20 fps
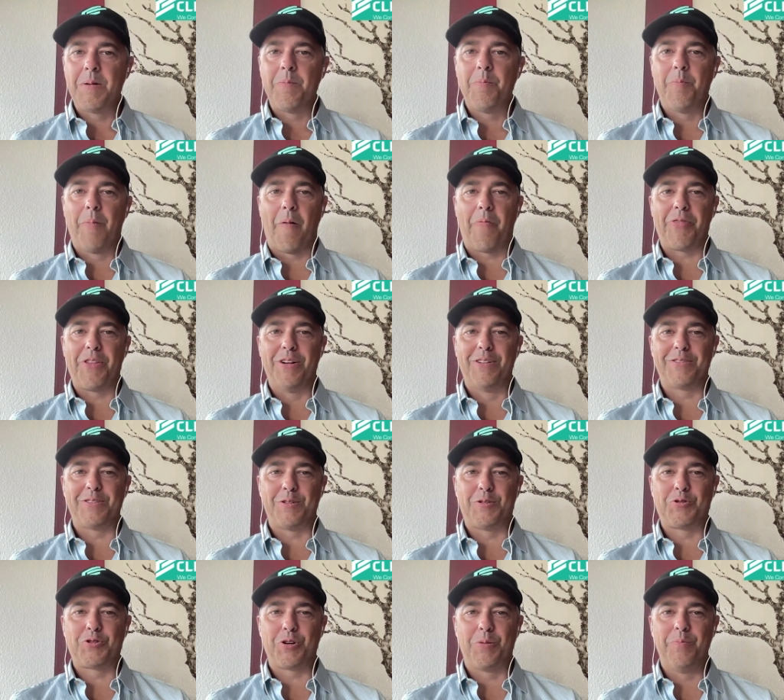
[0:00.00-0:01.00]
but there's a
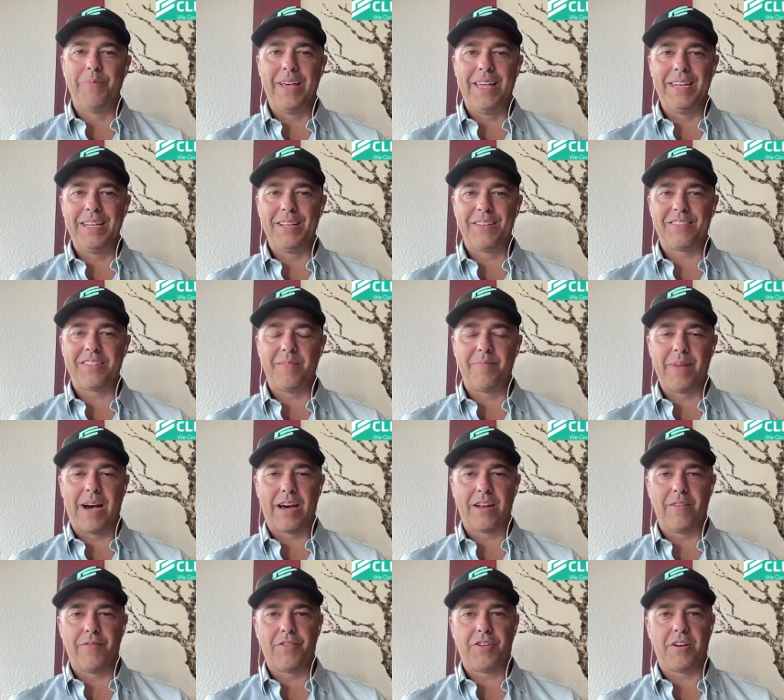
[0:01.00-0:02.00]
tremendous amount of